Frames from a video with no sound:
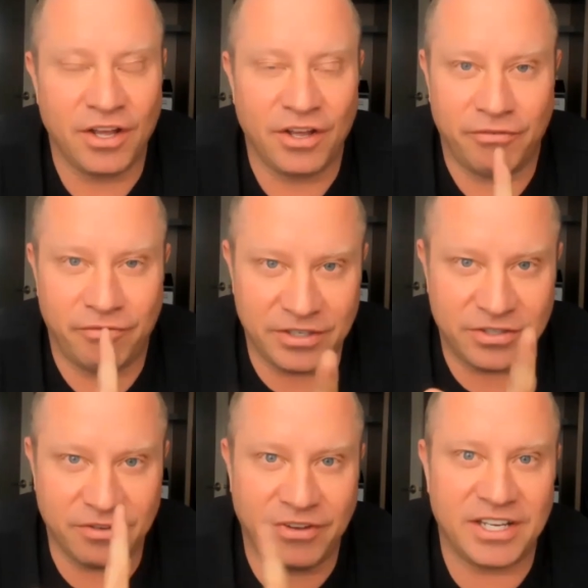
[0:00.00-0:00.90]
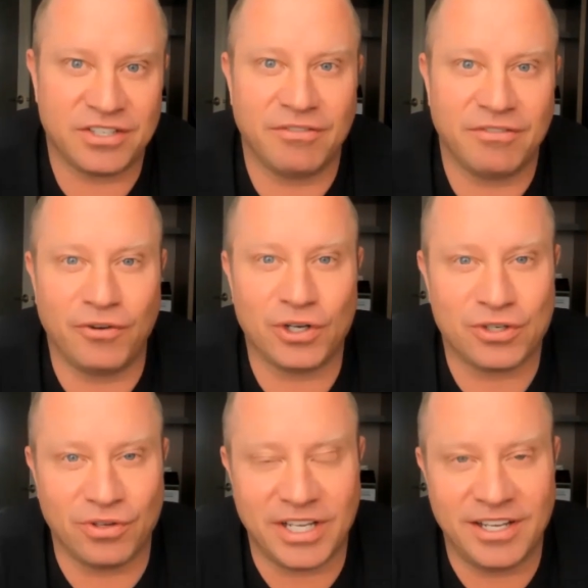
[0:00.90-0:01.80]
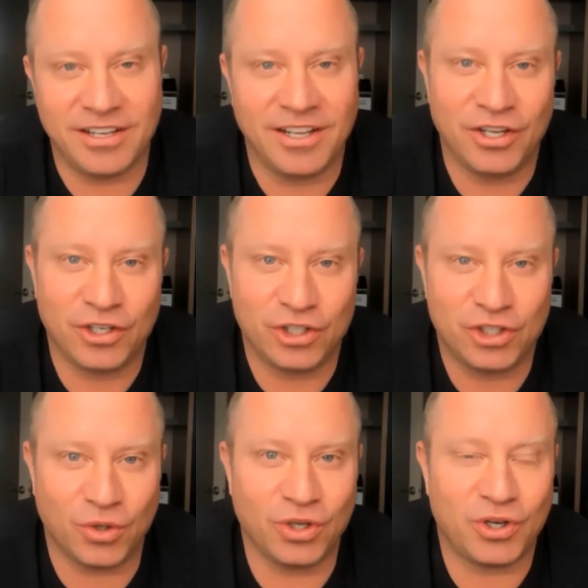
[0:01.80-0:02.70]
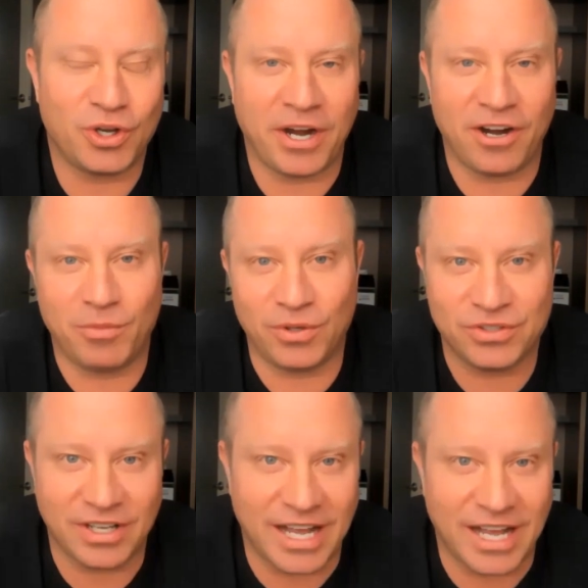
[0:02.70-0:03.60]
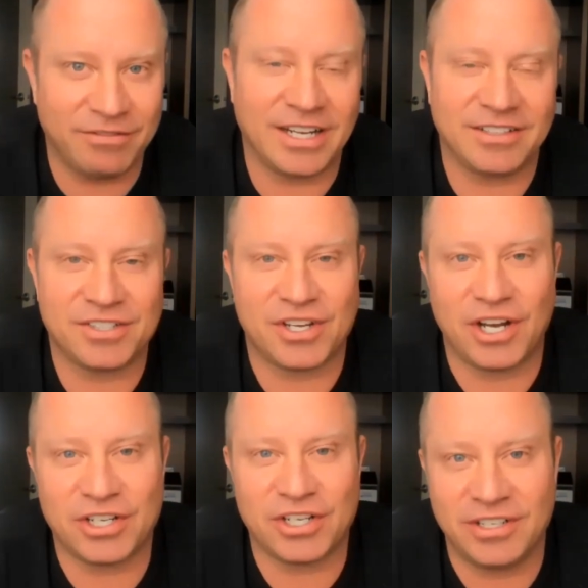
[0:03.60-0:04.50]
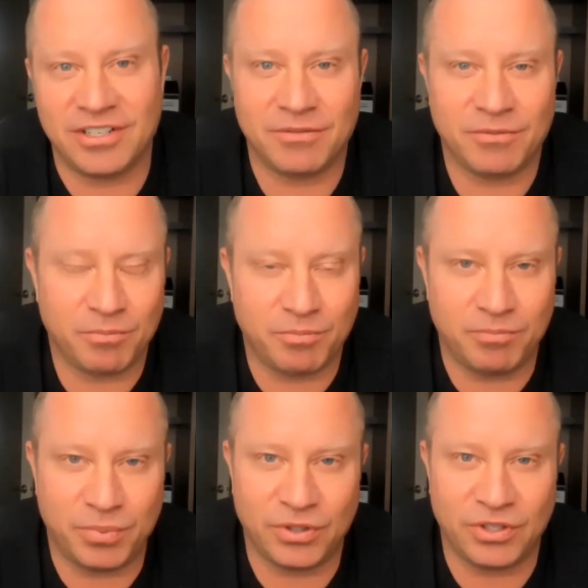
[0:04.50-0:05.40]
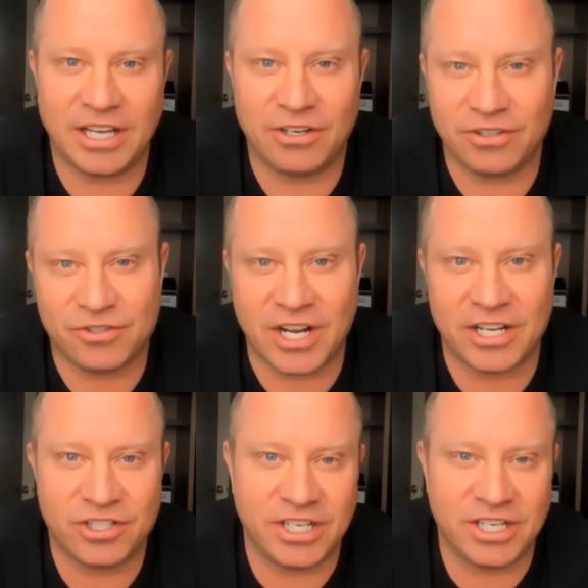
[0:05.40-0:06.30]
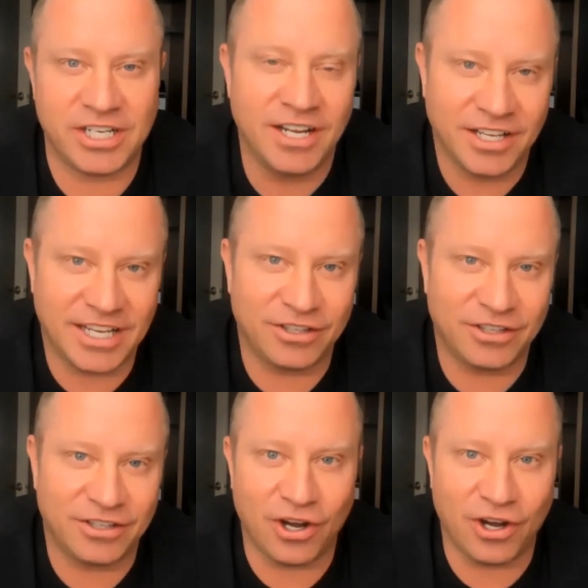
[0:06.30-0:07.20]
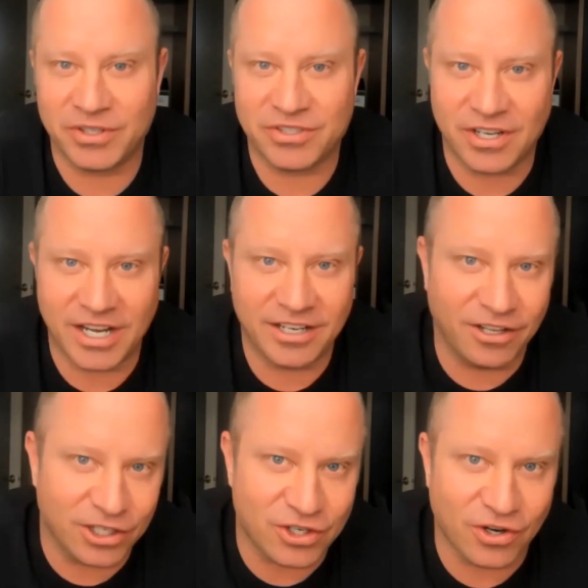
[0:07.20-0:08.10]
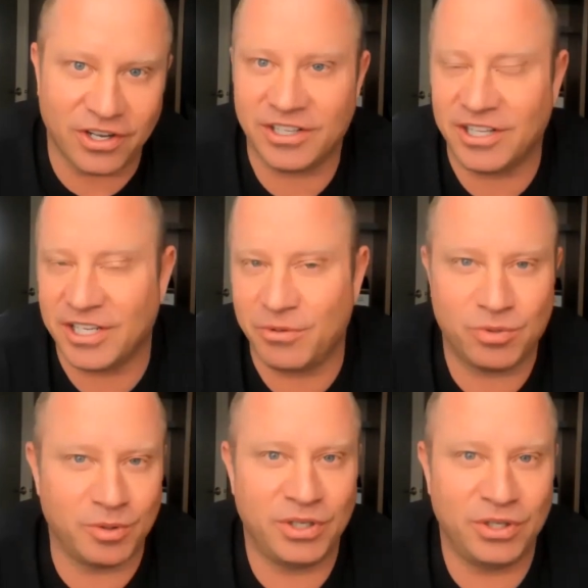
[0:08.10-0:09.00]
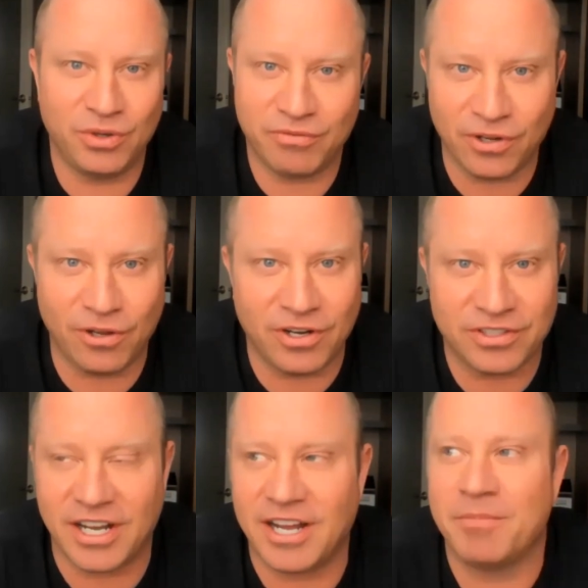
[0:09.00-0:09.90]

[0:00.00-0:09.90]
face to face, virtually. Show the comparables. Have that discussion. Put together a strategy. Get the documents signed electronically, which we've been doing for a long time.